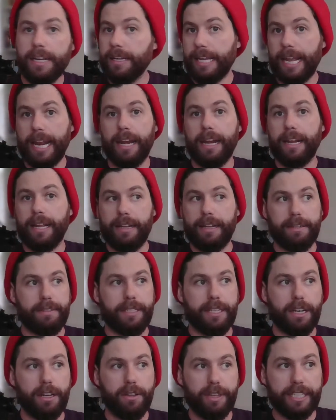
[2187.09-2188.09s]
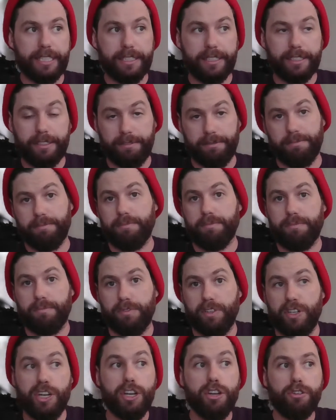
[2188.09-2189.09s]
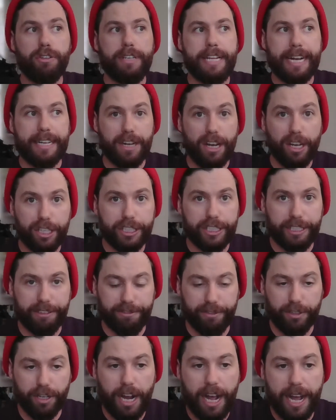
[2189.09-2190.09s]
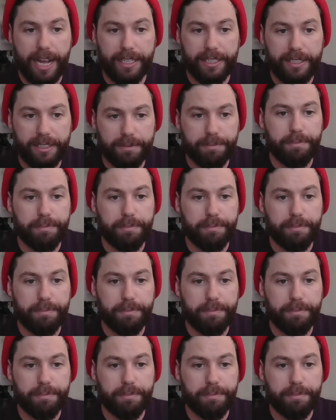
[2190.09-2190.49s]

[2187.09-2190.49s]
This is new technology for us.